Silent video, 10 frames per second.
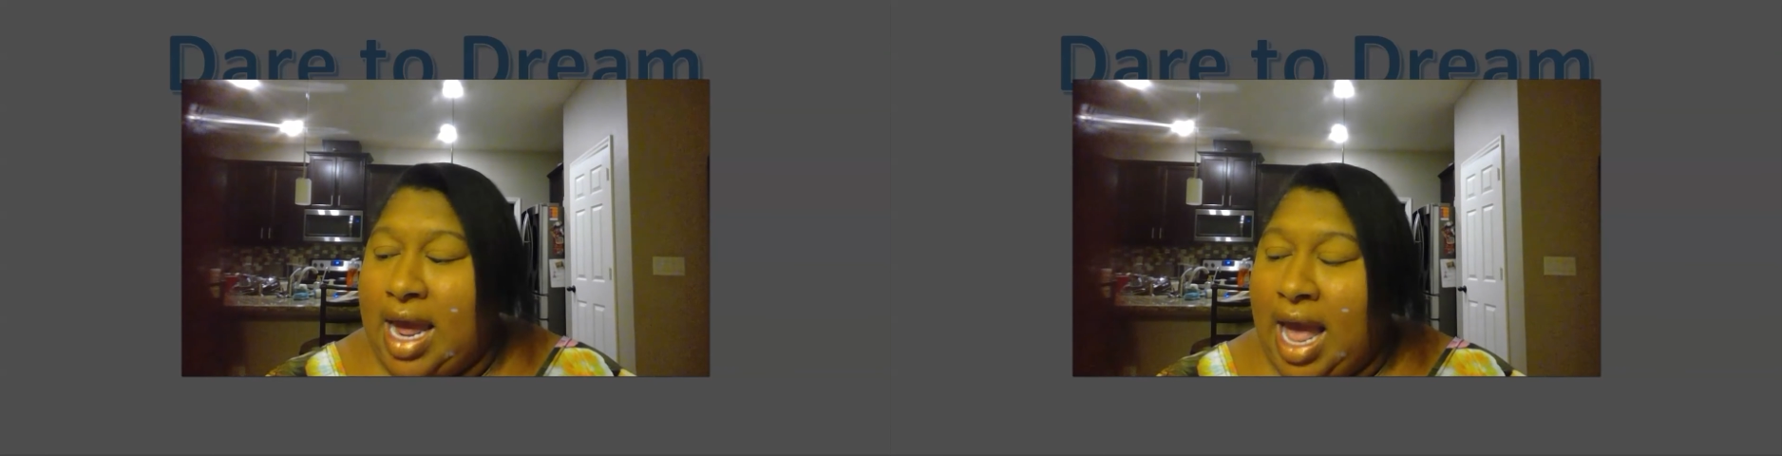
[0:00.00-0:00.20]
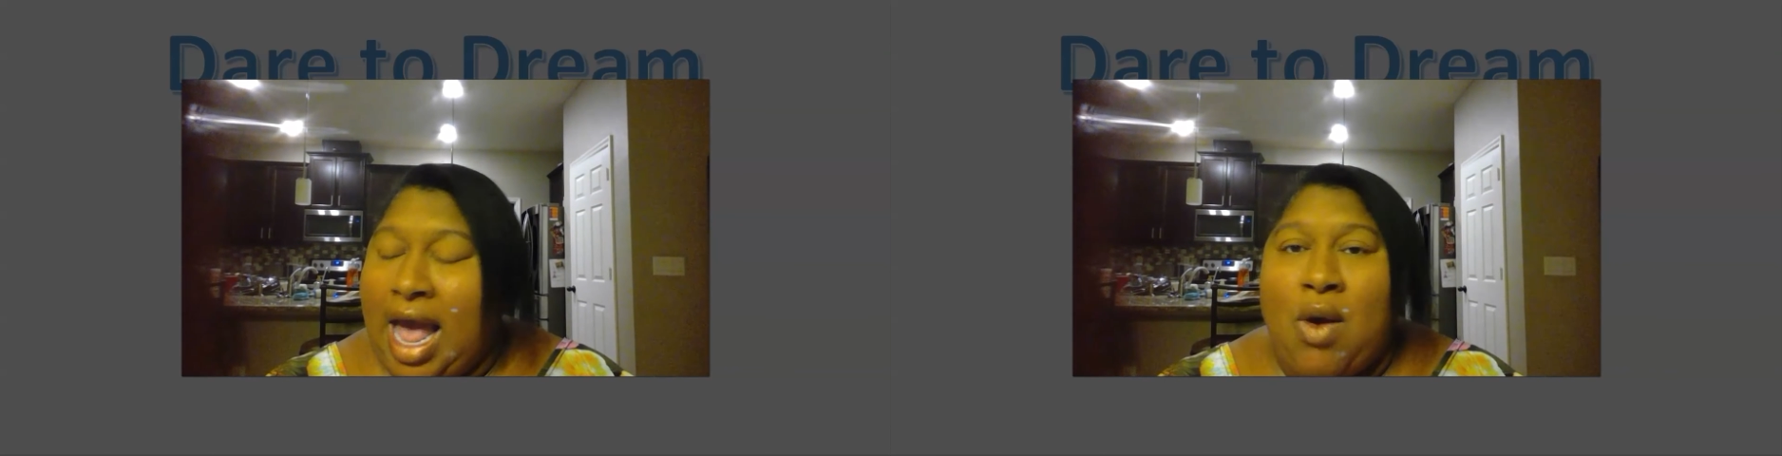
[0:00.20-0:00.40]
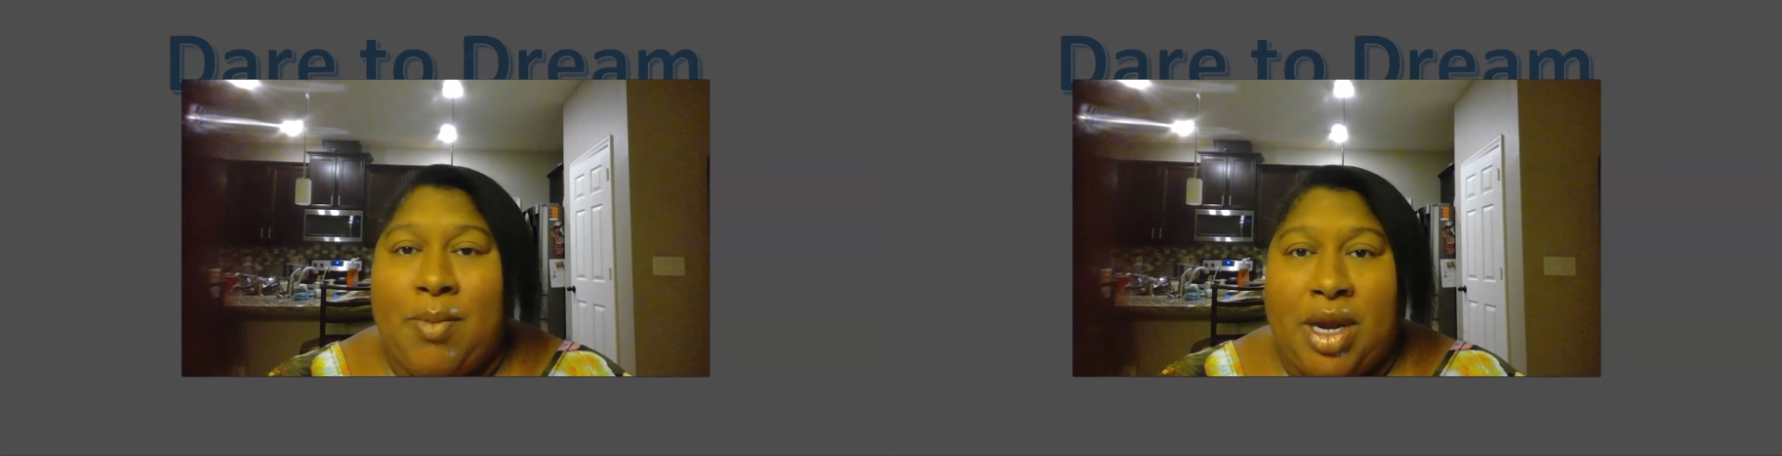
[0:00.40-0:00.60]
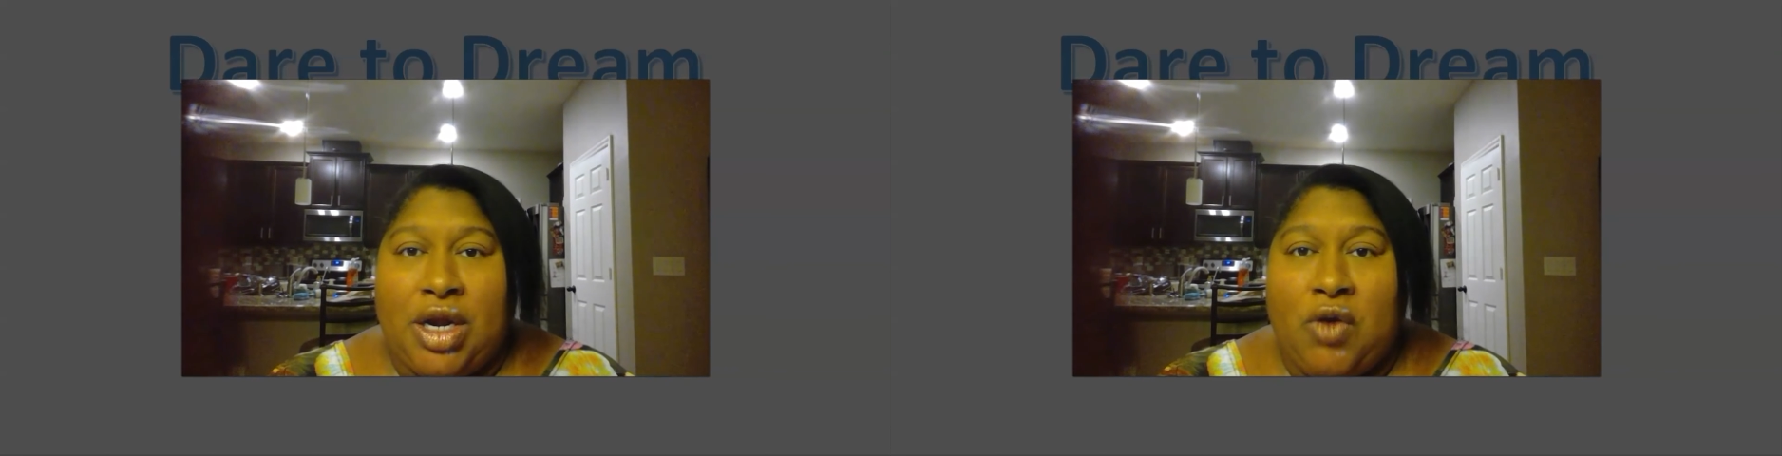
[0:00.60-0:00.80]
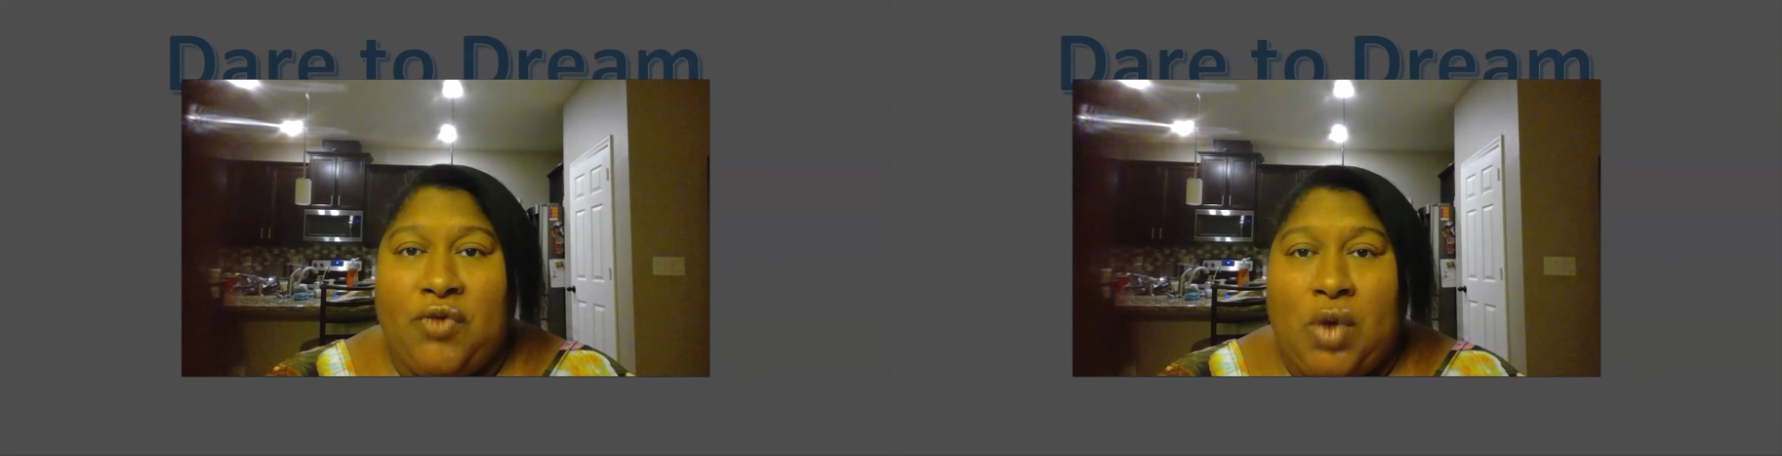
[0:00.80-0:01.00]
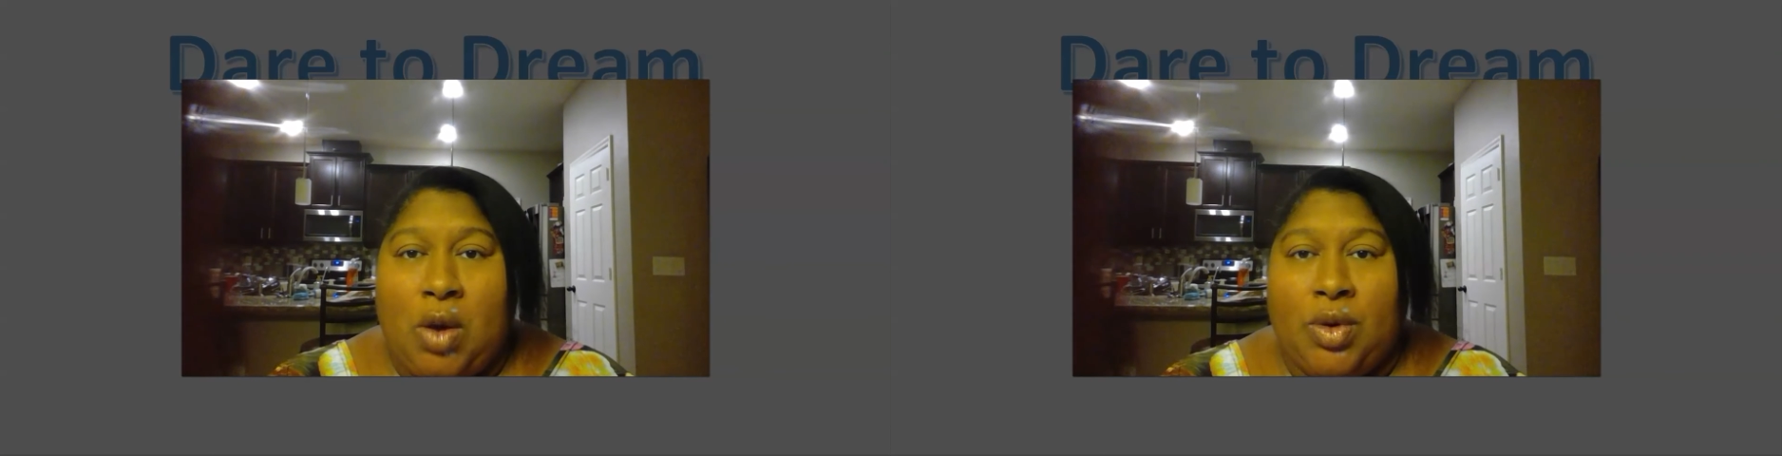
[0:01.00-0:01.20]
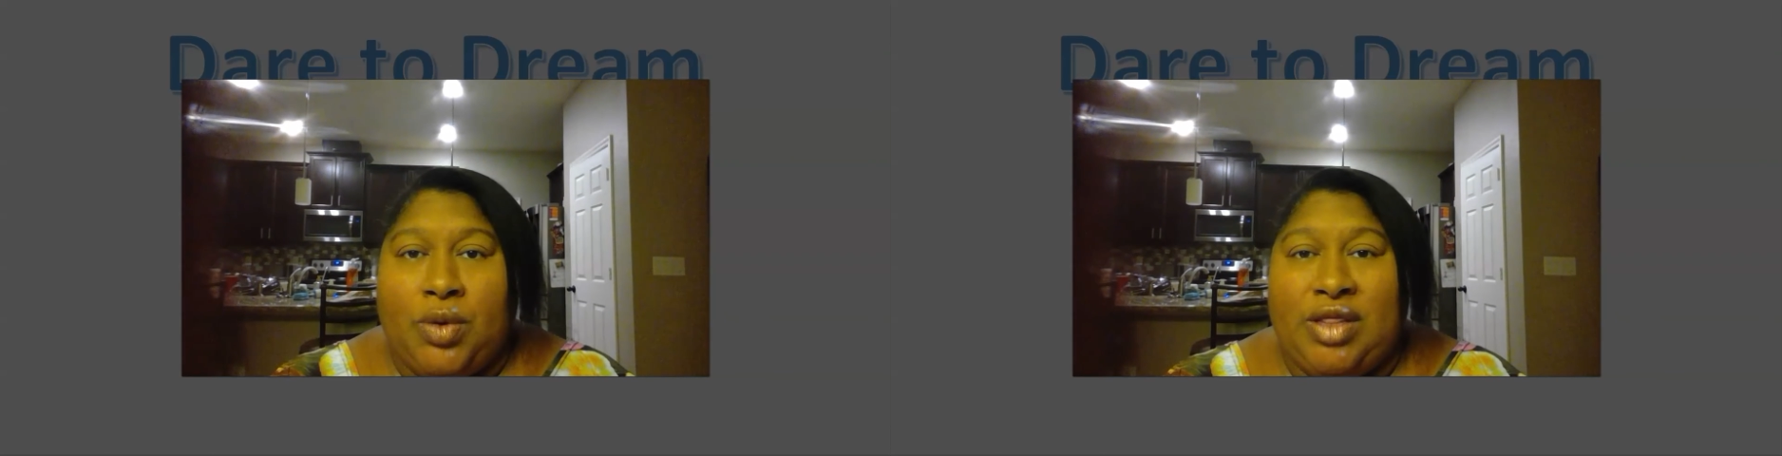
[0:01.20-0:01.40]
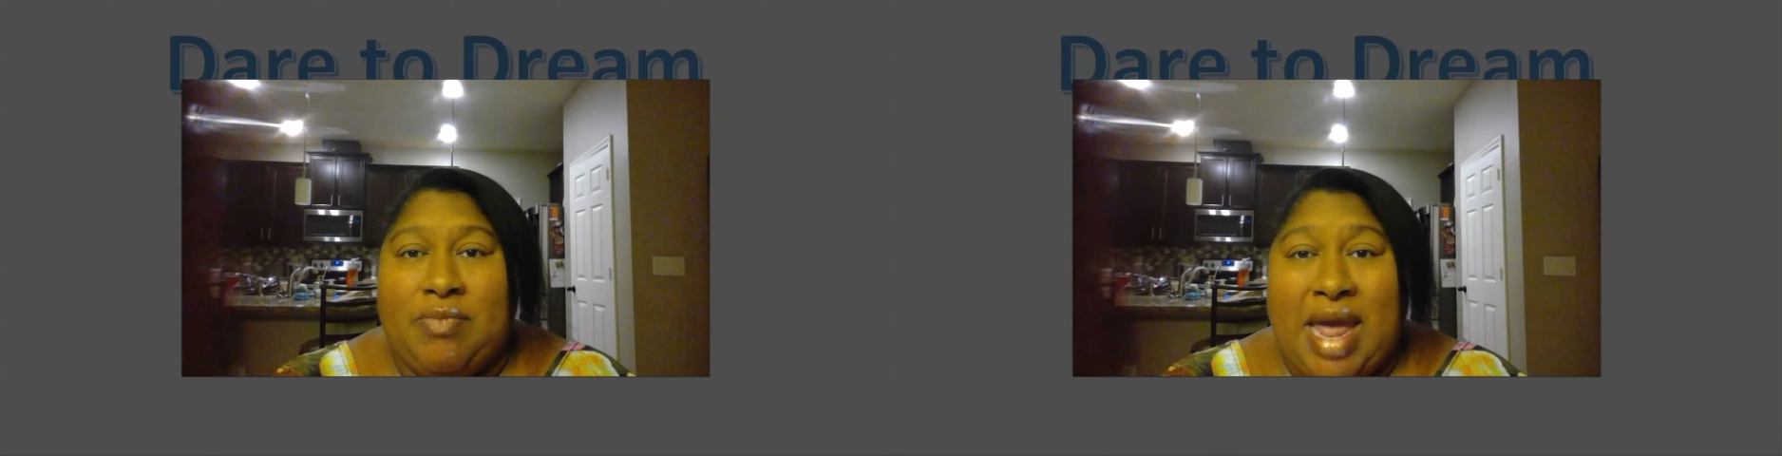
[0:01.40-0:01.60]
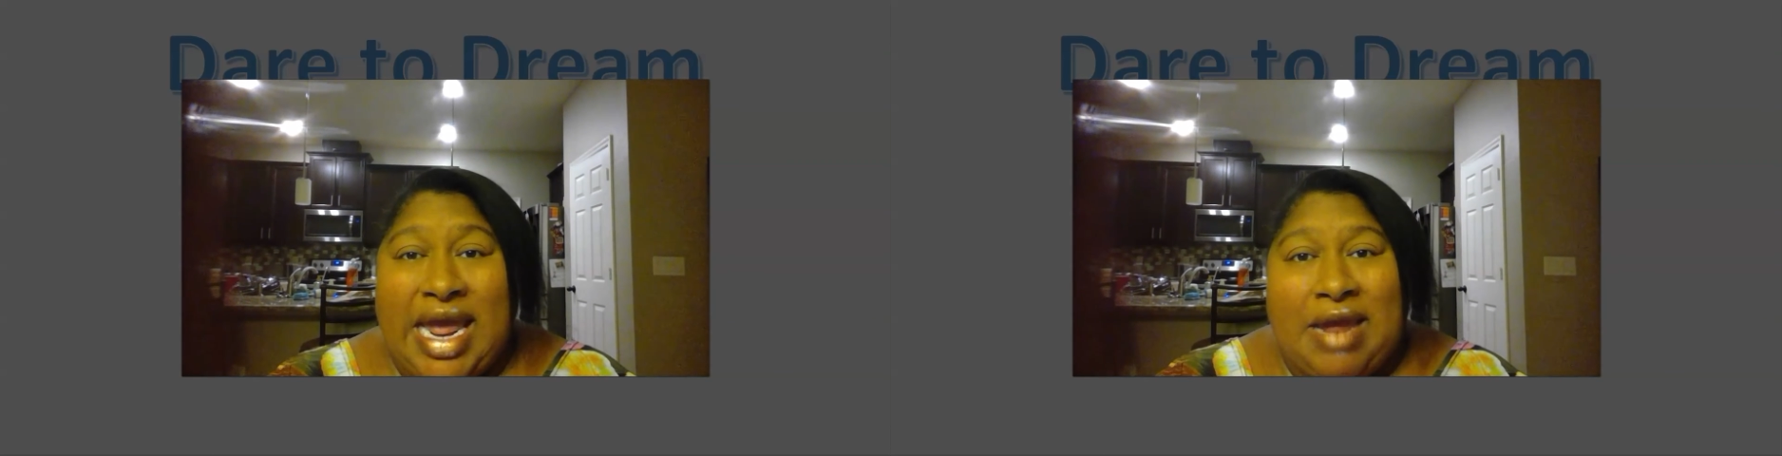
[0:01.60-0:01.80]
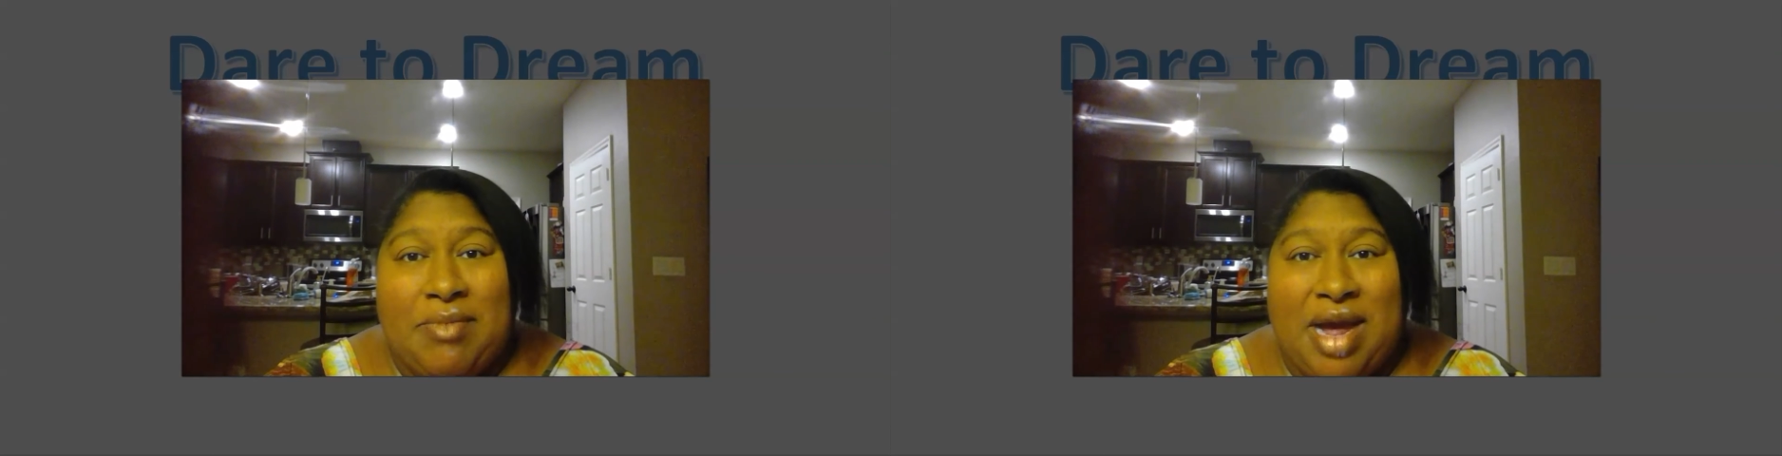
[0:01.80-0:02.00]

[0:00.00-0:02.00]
how I'm going to go forward with making